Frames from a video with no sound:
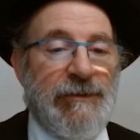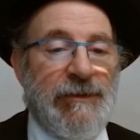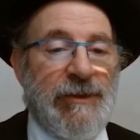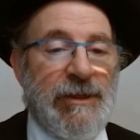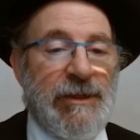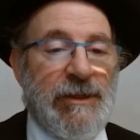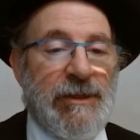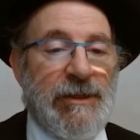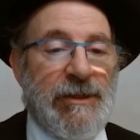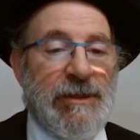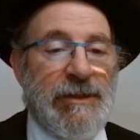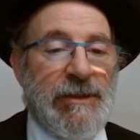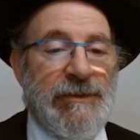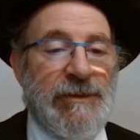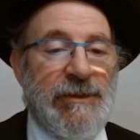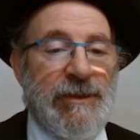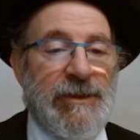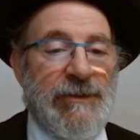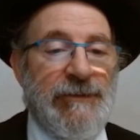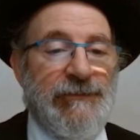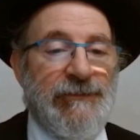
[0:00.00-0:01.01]
The
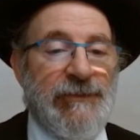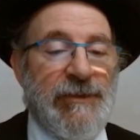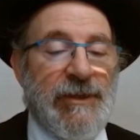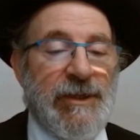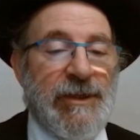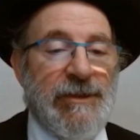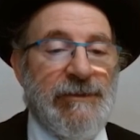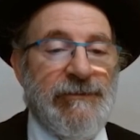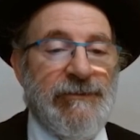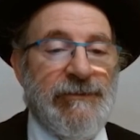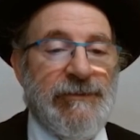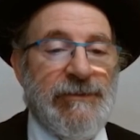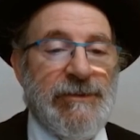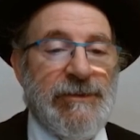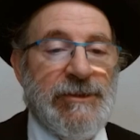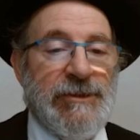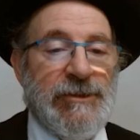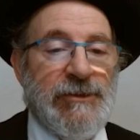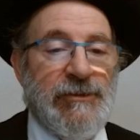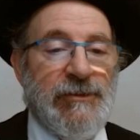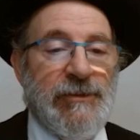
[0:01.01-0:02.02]
e5
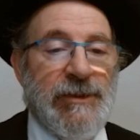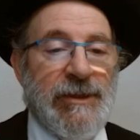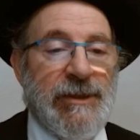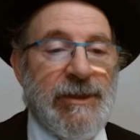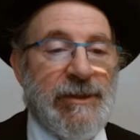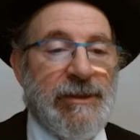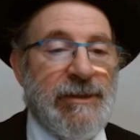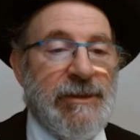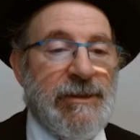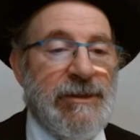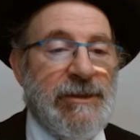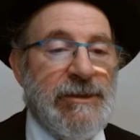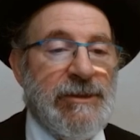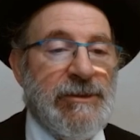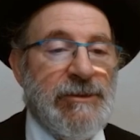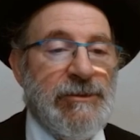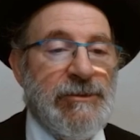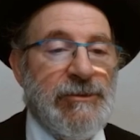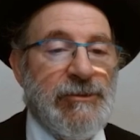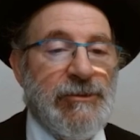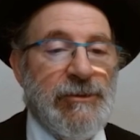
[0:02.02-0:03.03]
square is
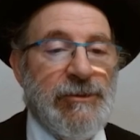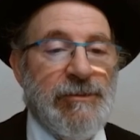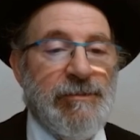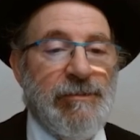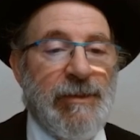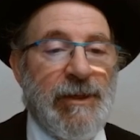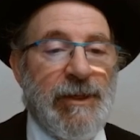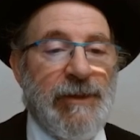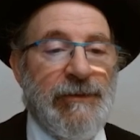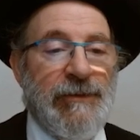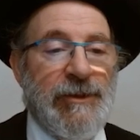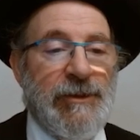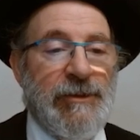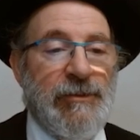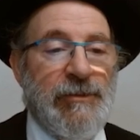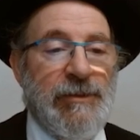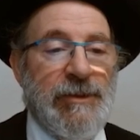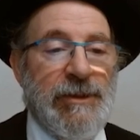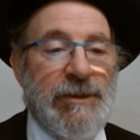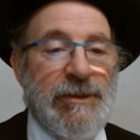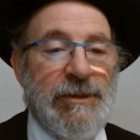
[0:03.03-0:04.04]
controlled by the
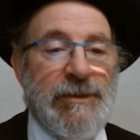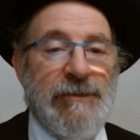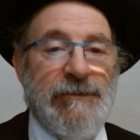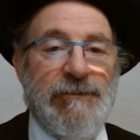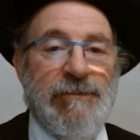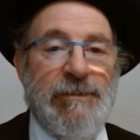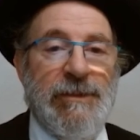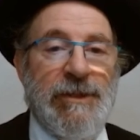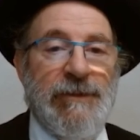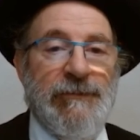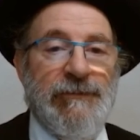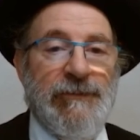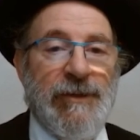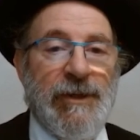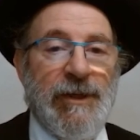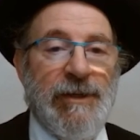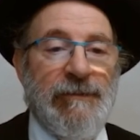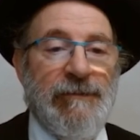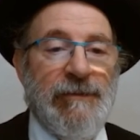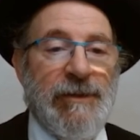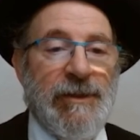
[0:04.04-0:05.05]
queen
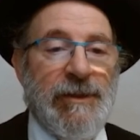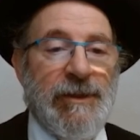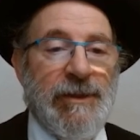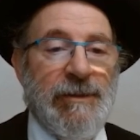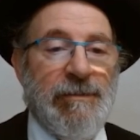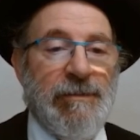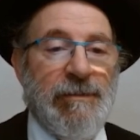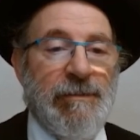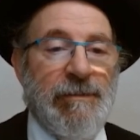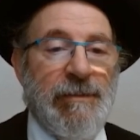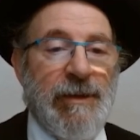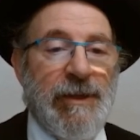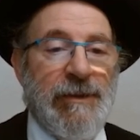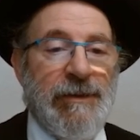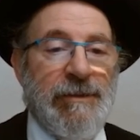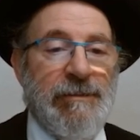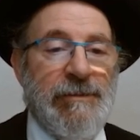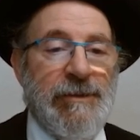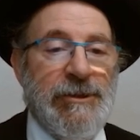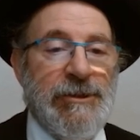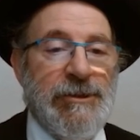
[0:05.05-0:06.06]
b5 and by the
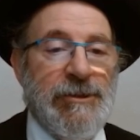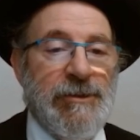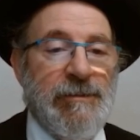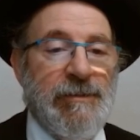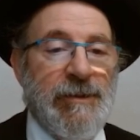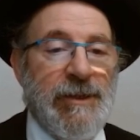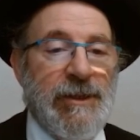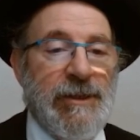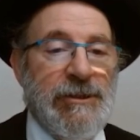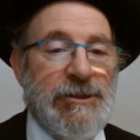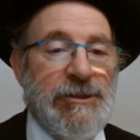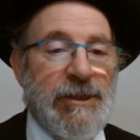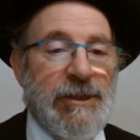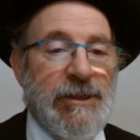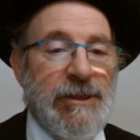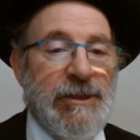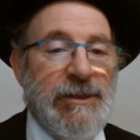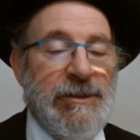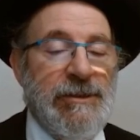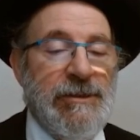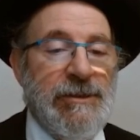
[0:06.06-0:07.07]
bishop
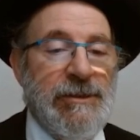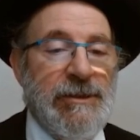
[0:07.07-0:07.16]
h8